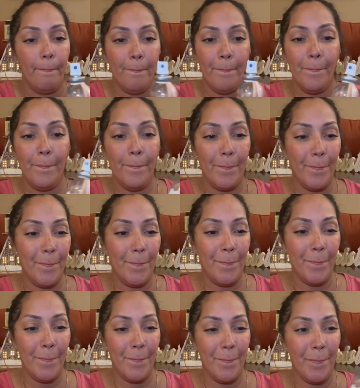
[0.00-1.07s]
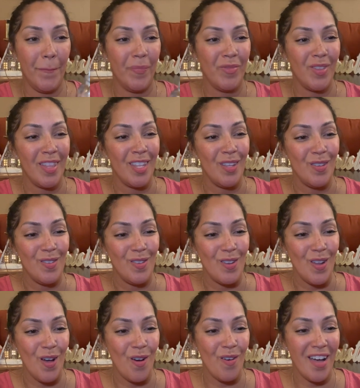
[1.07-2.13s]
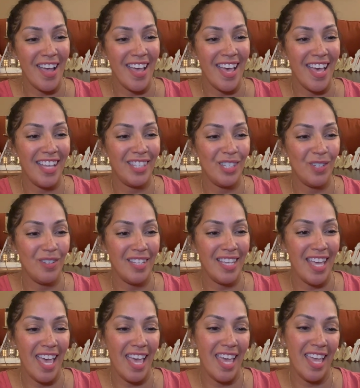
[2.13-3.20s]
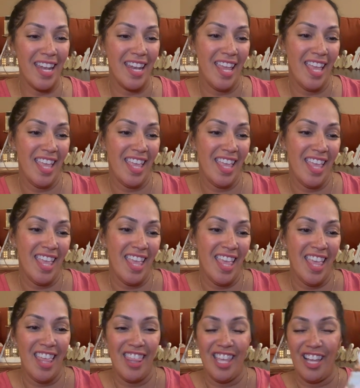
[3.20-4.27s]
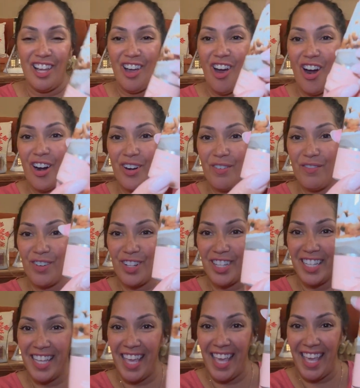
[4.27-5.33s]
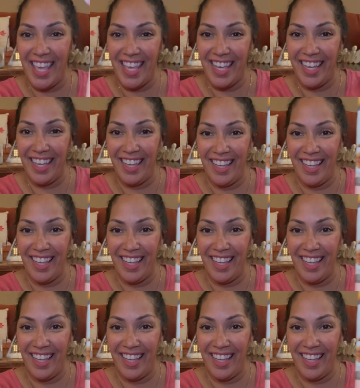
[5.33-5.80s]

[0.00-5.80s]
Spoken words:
You know I had to get the carnival cake.